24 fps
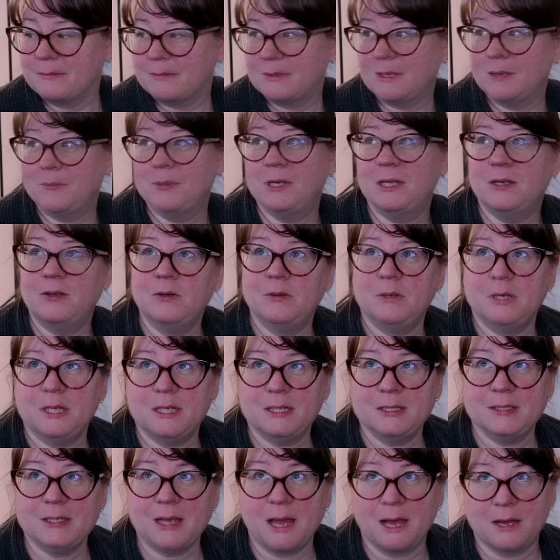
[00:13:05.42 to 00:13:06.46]
I mean, who
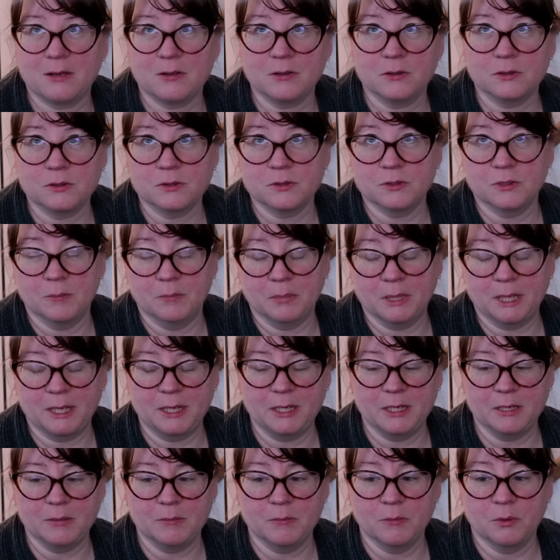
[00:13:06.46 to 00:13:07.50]
needs hackles or a
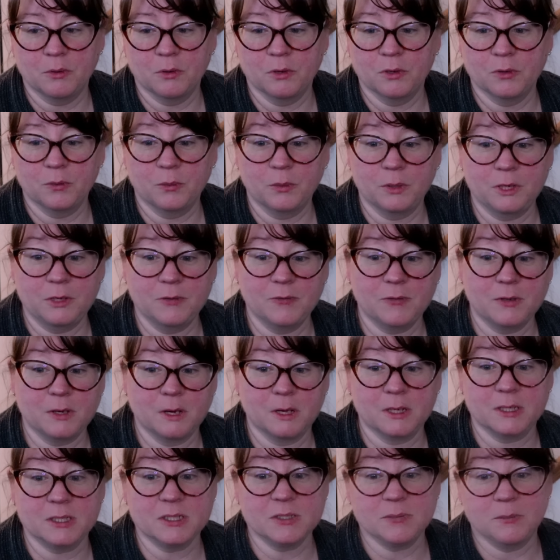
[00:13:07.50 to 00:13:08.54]
blending board when you've
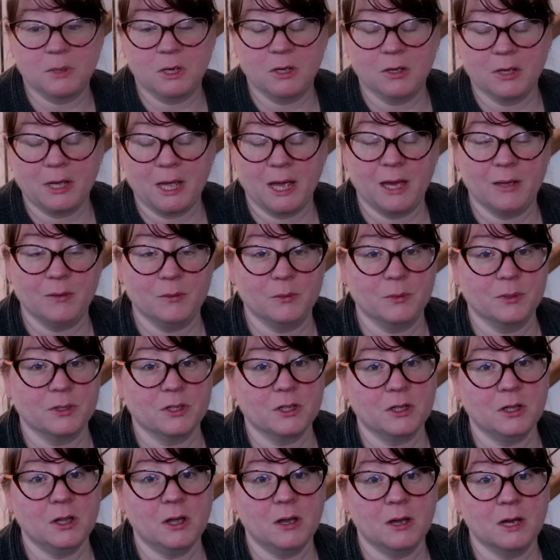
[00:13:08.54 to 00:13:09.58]
got a small cat with
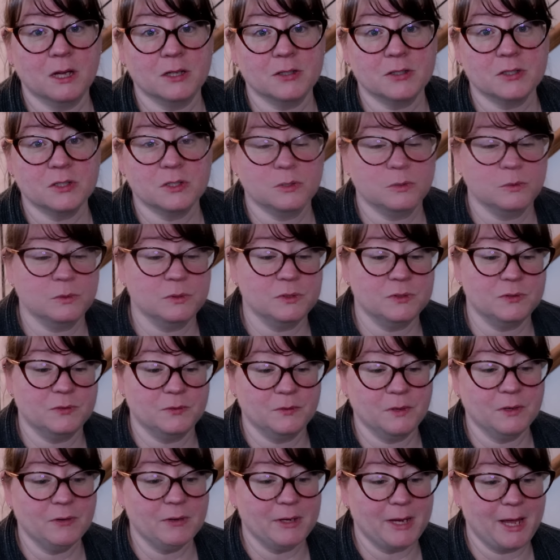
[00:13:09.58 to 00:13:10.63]
claws who is
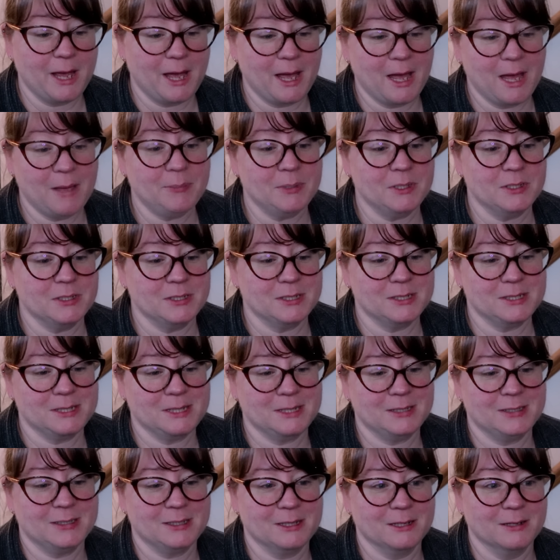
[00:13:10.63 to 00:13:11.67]
very happy to
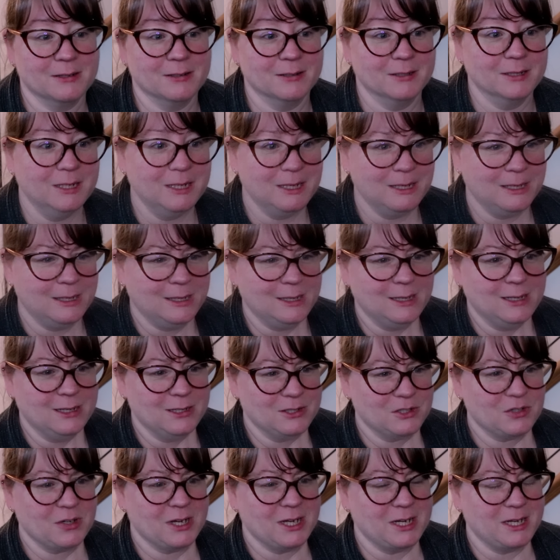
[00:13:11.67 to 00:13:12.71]
sit there and
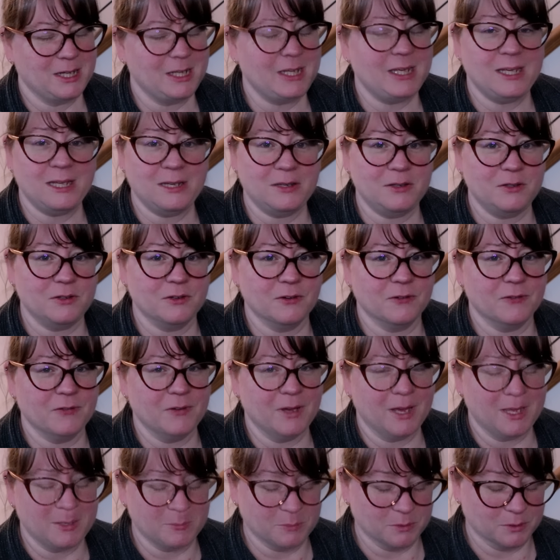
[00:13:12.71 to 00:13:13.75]
try to eat your
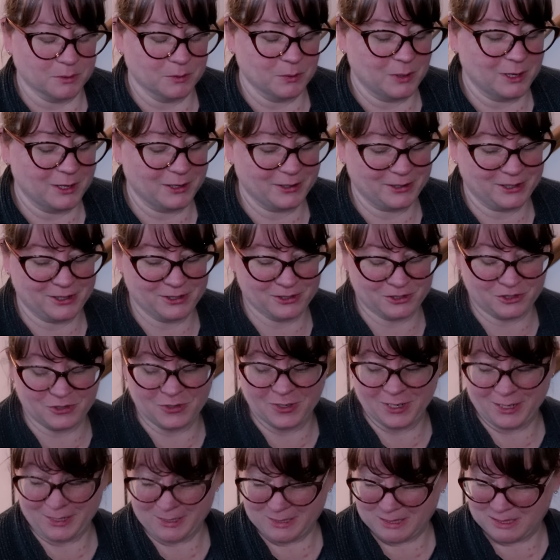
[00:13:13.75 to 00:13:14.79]
fiber while you're
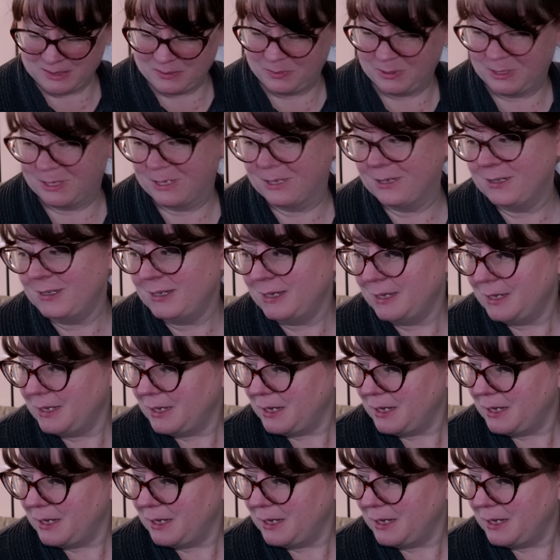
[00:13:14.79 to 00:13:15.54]
trying to spin it.